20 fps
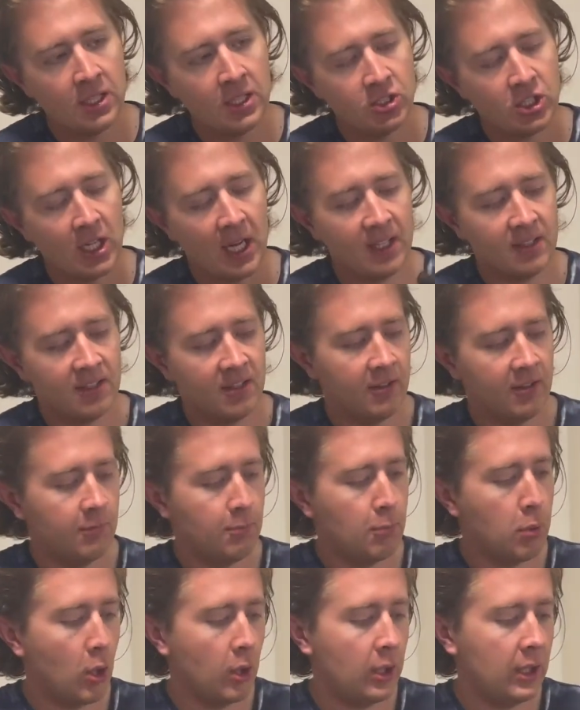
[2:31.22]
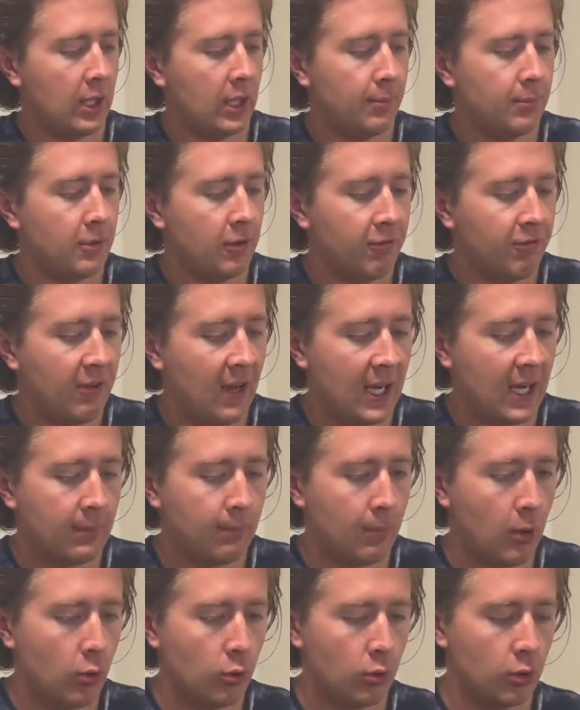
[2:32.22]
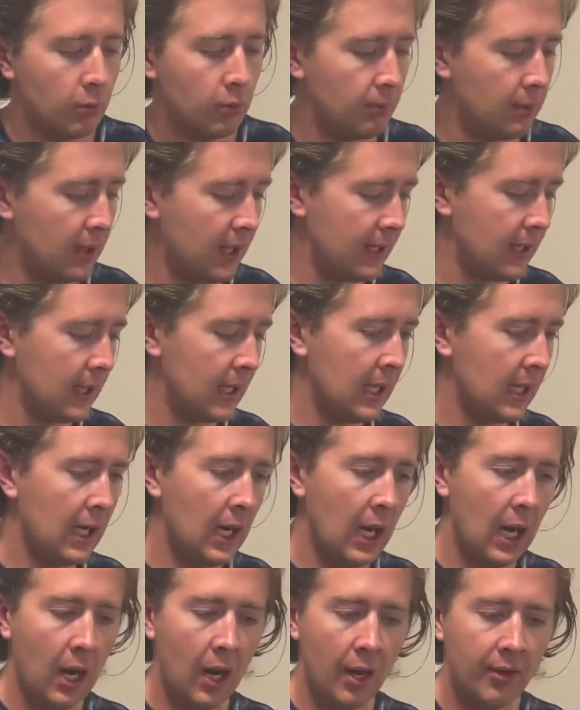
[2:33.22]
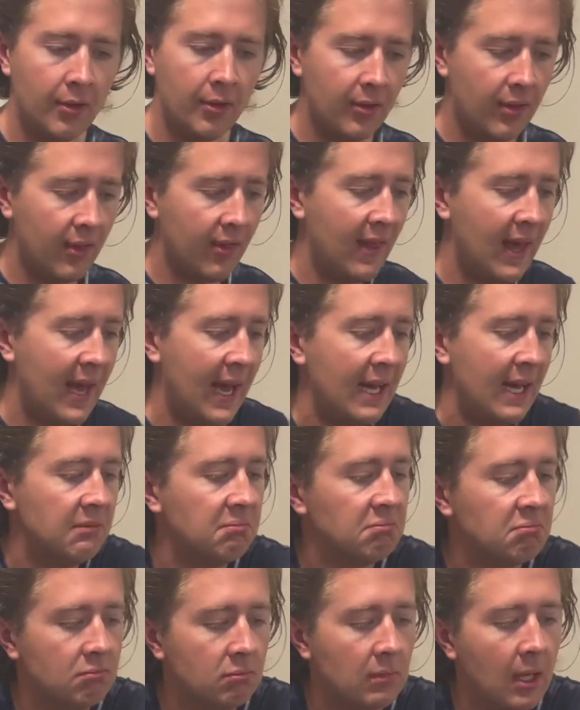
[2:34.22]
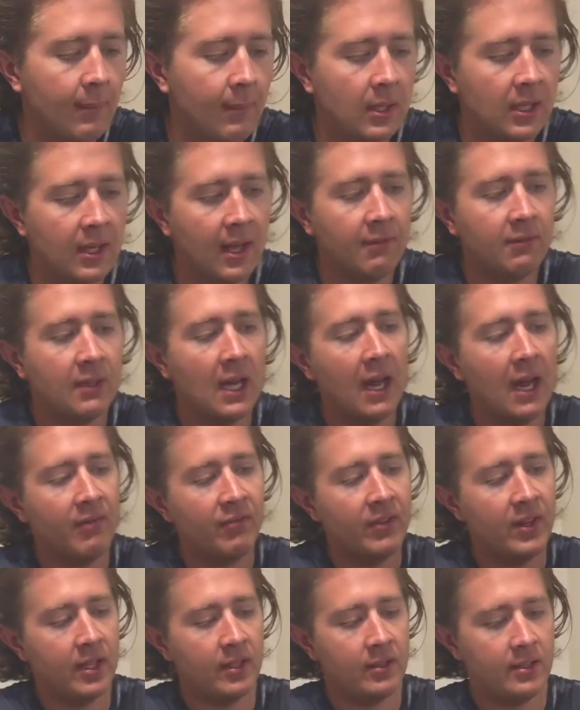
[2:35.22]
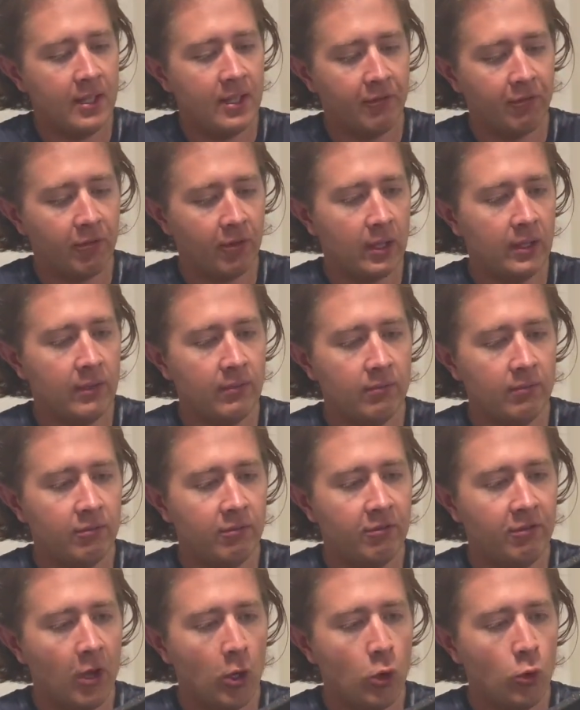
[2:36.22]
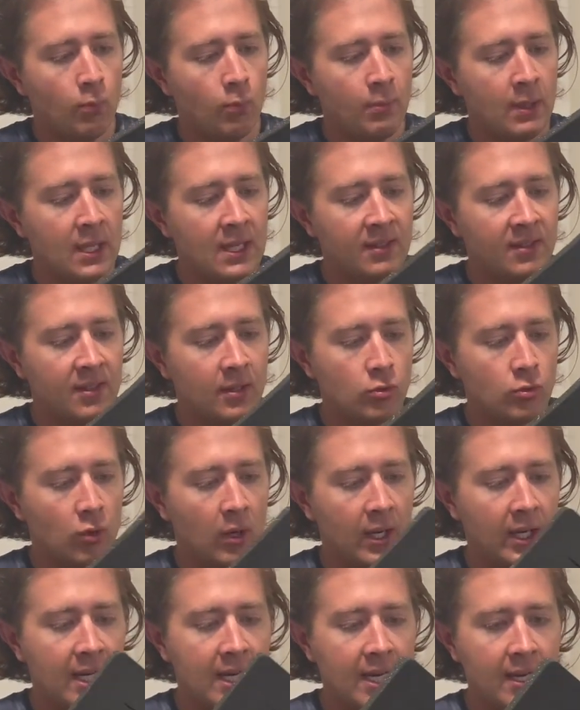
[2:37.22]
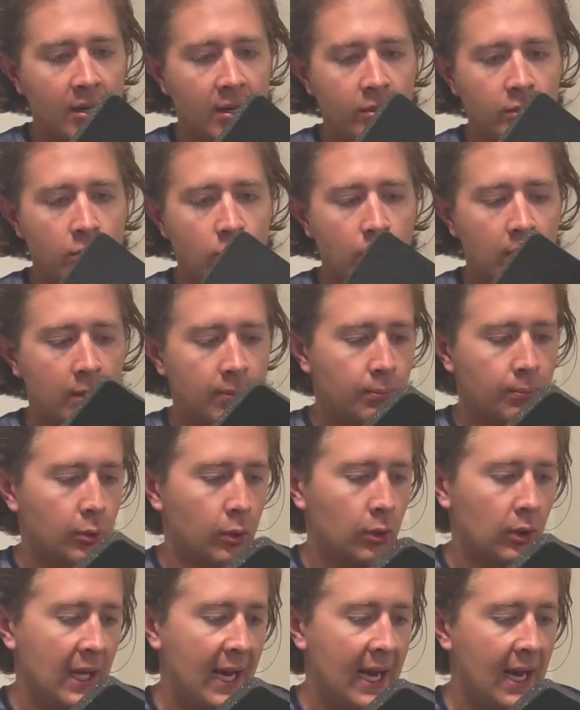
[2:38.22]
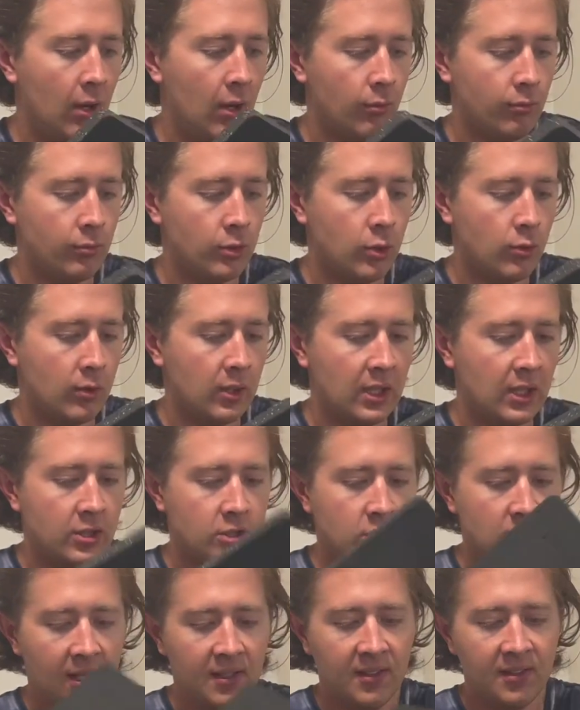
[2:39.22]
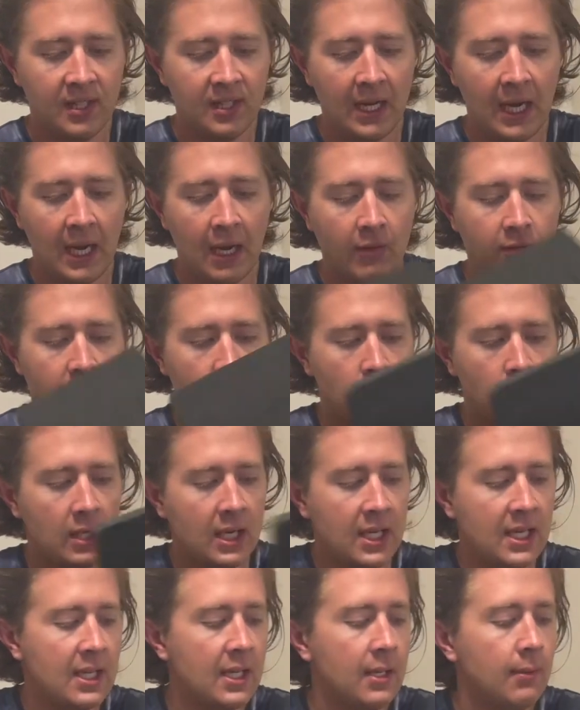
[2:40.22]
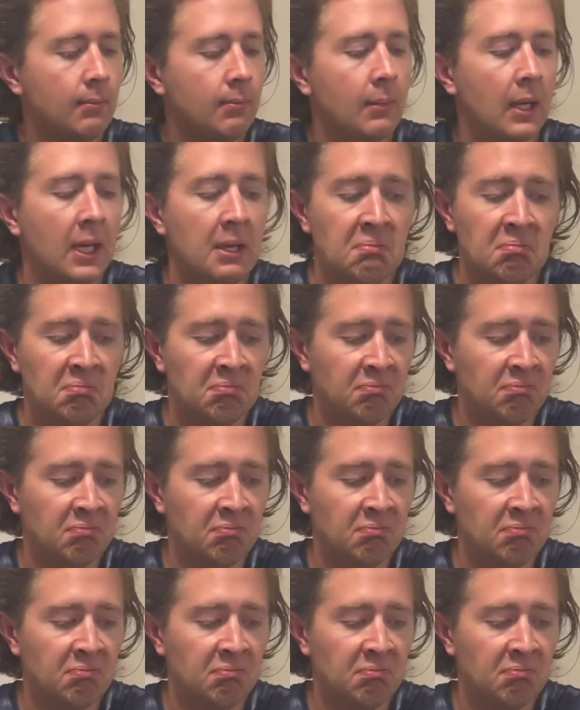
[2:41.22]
chance of burning up your fan motor. But other than that, I mean, they've got the different foam pieces right here you can pull out. You can adjust it however you need it, but